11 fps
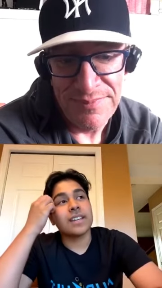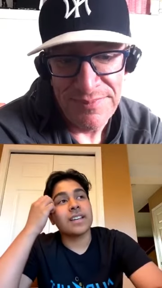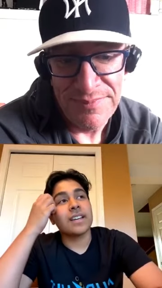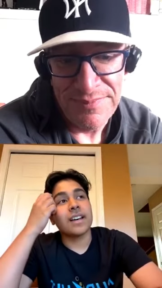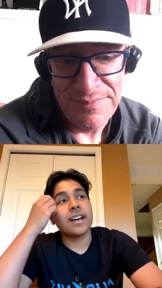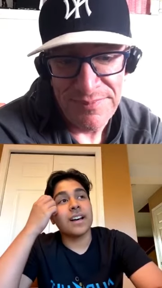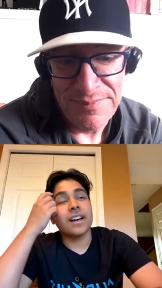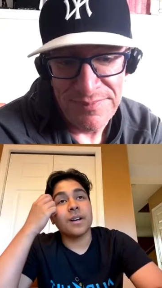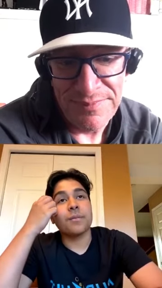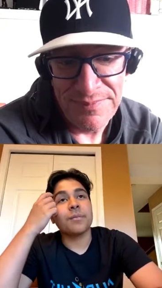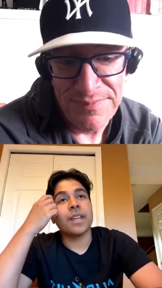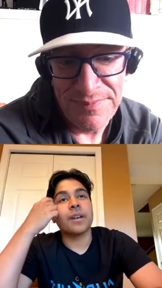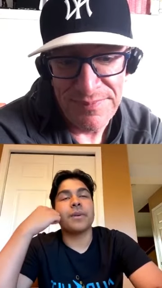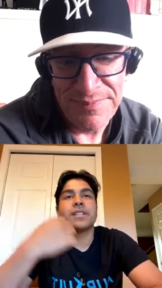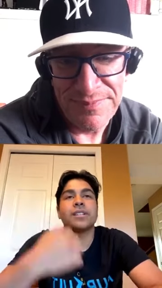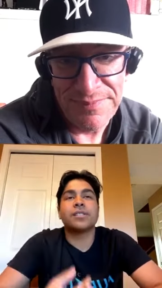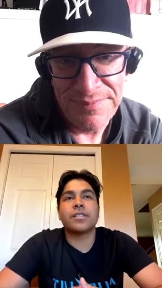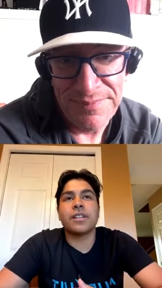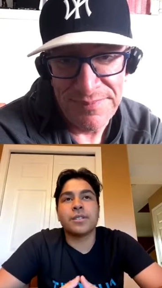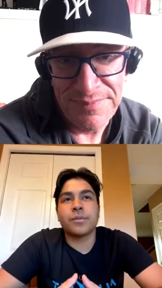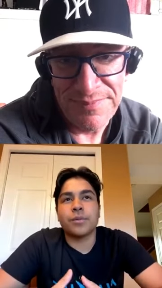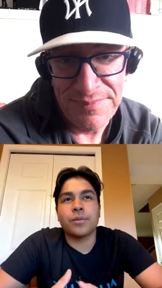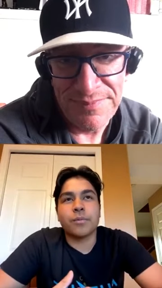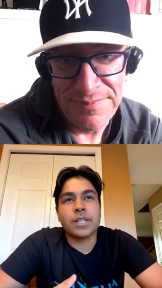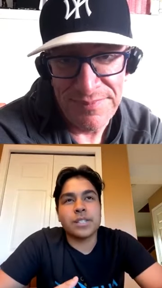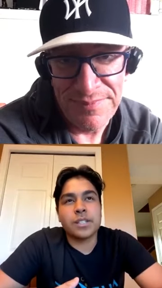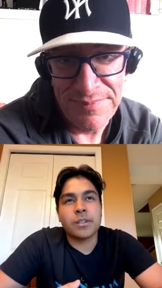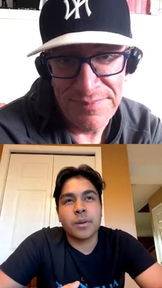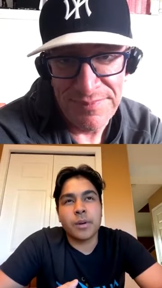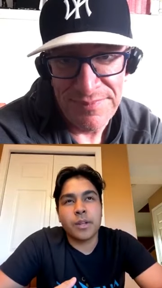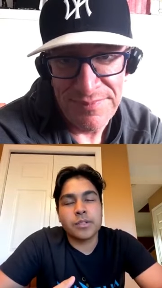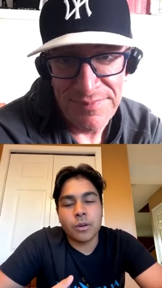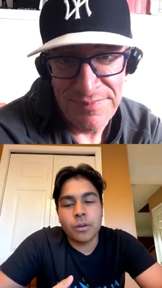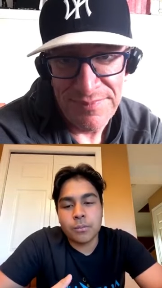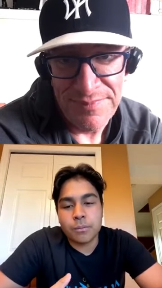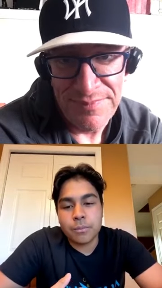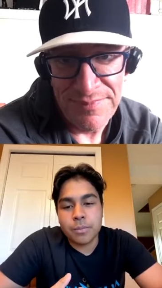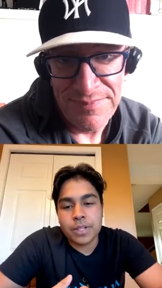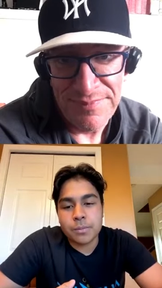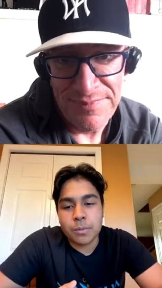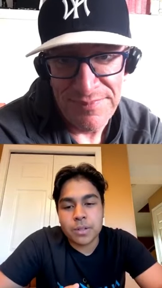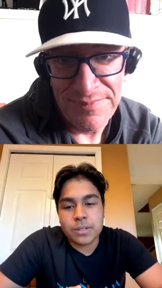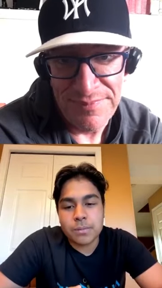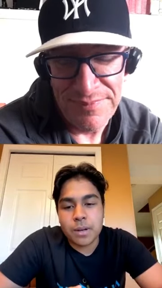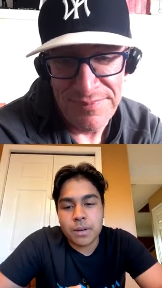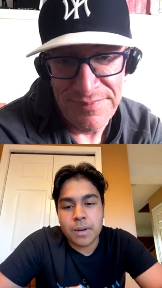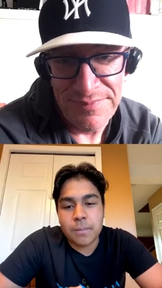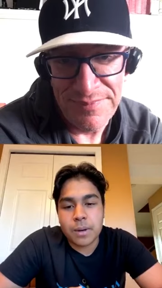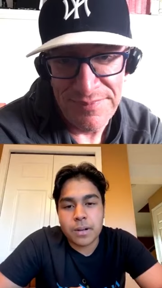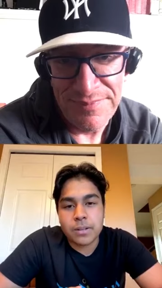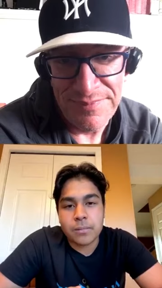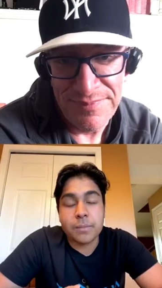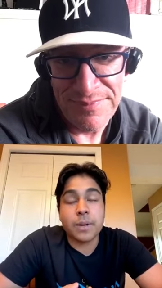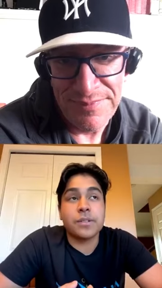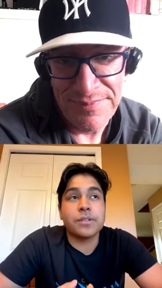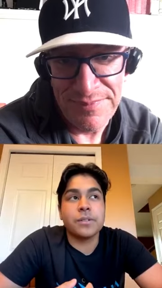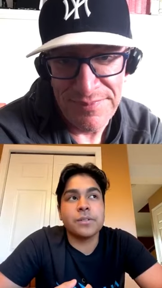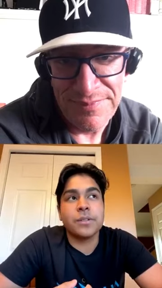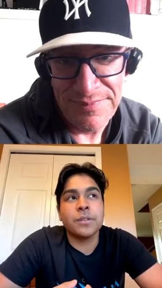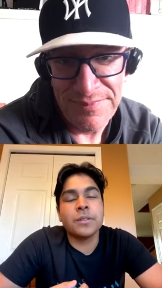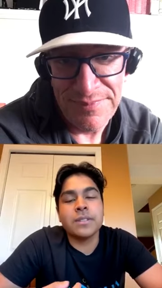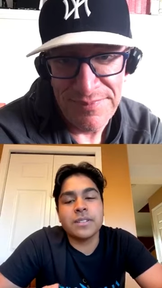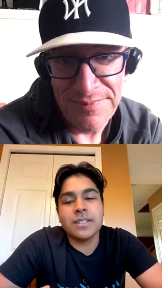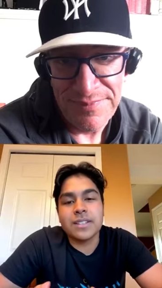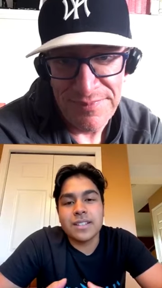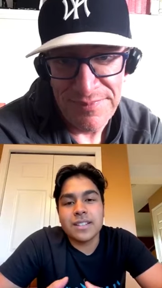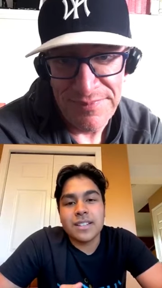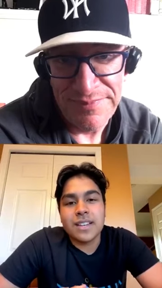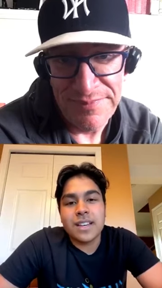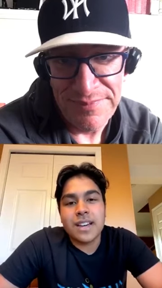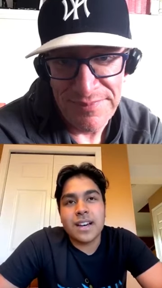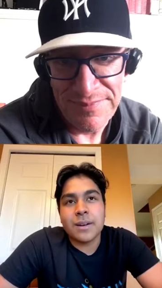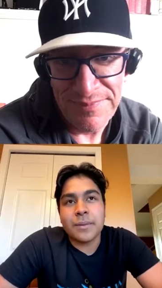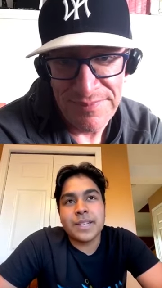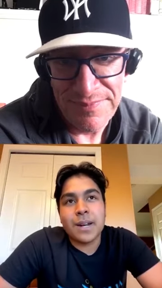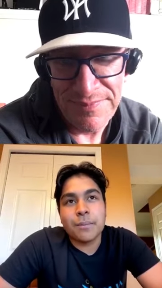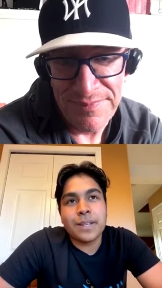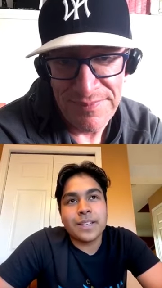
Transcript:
Speaker 1: Um, not my sister doesn't. My sister and I really don't play sports, but my parent my parents used to. Um, my dad played on the